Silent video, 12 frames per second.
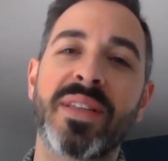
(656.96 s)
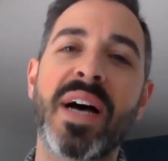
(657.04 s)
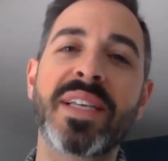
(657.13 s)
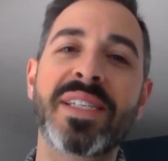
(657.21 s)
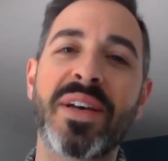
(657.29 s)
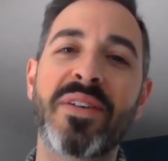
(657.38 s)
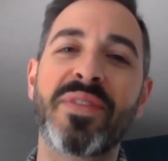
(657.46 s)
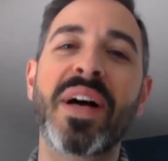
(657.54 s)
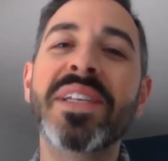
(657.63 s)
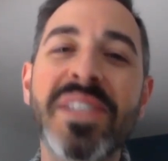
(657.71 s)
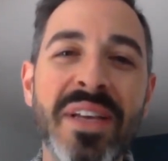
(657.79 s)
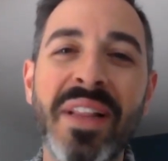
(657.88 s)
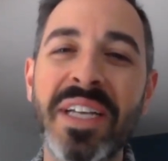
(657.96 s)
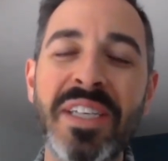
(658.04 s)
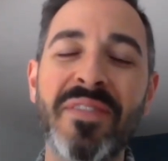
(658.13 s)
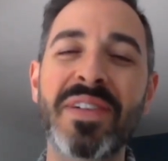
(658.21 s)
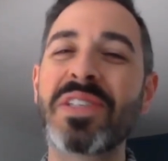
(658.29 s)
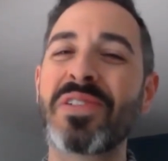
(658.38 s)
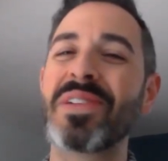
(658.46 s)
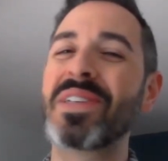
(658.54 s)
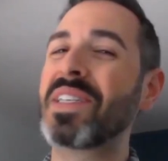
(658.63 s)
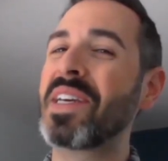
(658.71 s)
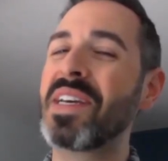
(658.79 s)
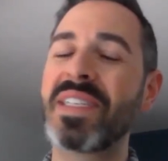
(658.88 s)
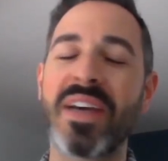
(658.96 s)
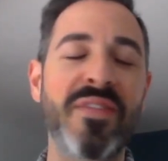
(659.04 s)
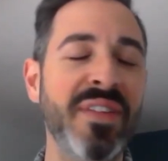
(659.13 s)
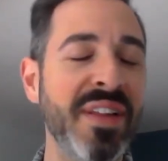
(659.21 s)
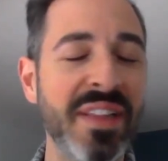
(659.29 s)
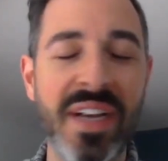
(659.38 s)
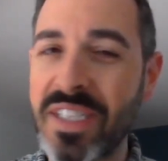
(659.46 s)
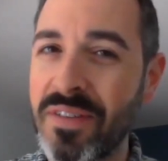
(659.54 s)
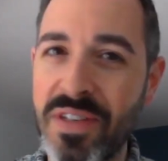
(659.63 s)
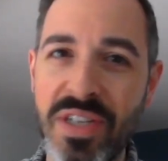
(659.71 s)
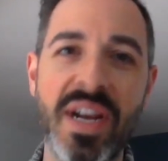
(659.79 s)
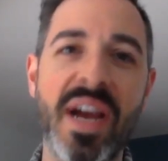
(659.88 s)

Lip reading: lots of uncertainty, definitely lots of